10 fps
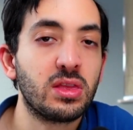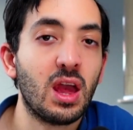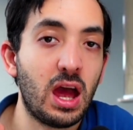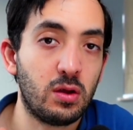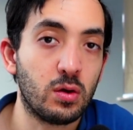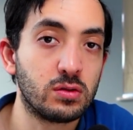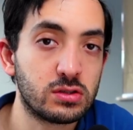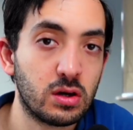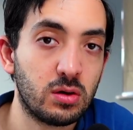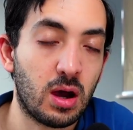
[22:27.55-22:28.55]
And
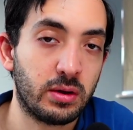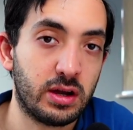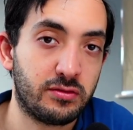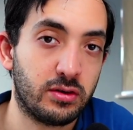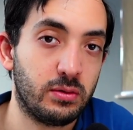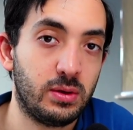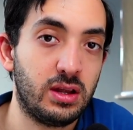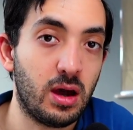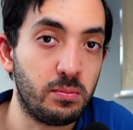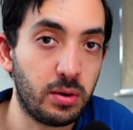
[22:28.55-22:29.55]
also I'm gonna throw in
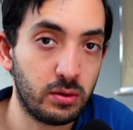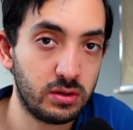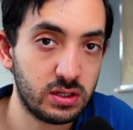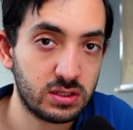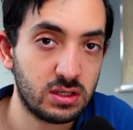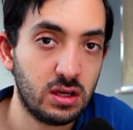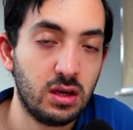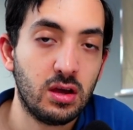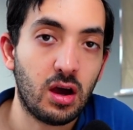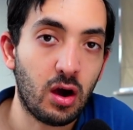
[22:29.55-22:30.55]
a bonus,
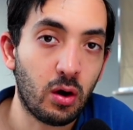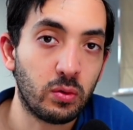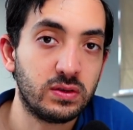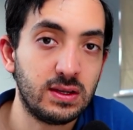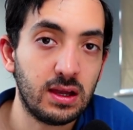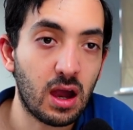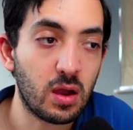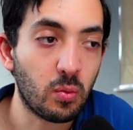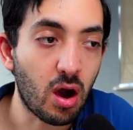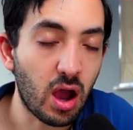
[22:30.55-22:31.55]
a whole
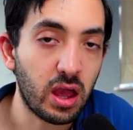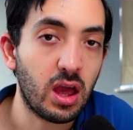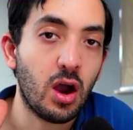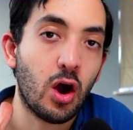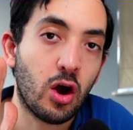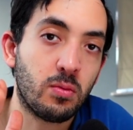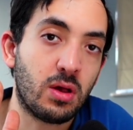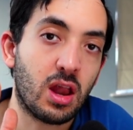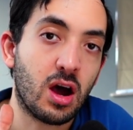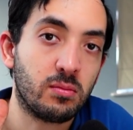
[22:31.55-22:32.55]
DIY home
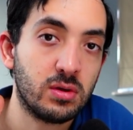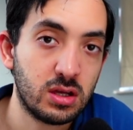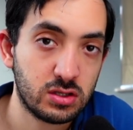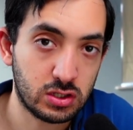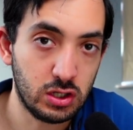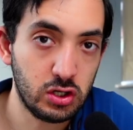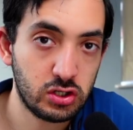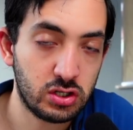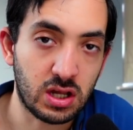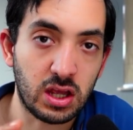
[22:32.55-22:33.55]
alarm
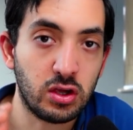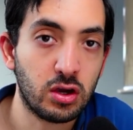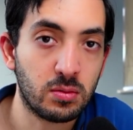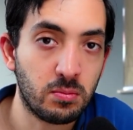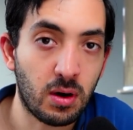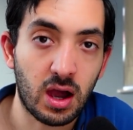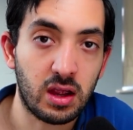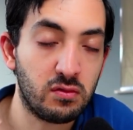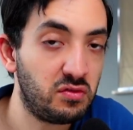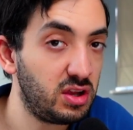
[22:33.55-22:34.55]
solution that you can buy
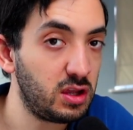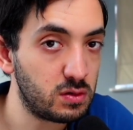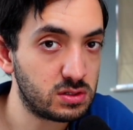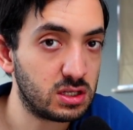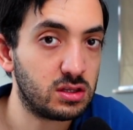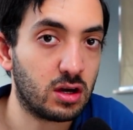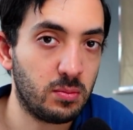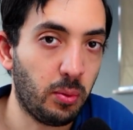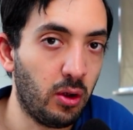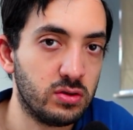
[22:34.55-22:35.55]
reusing the
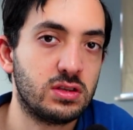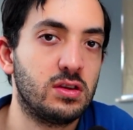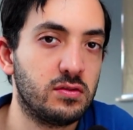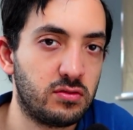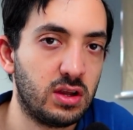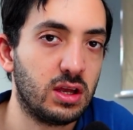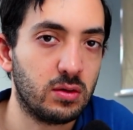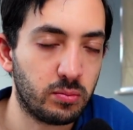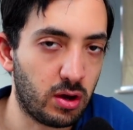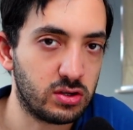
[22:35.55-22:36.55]
components that you've already
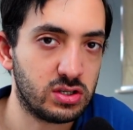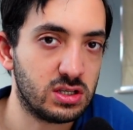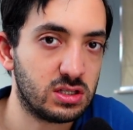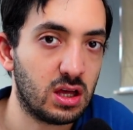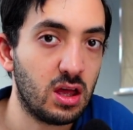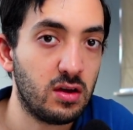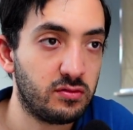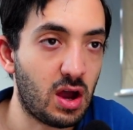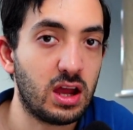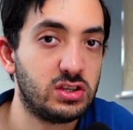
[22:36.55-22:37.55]
purchased to
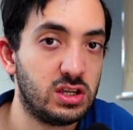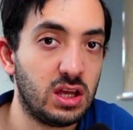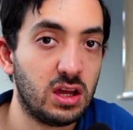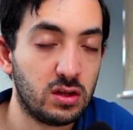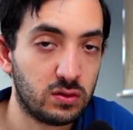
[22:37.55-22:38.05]
actually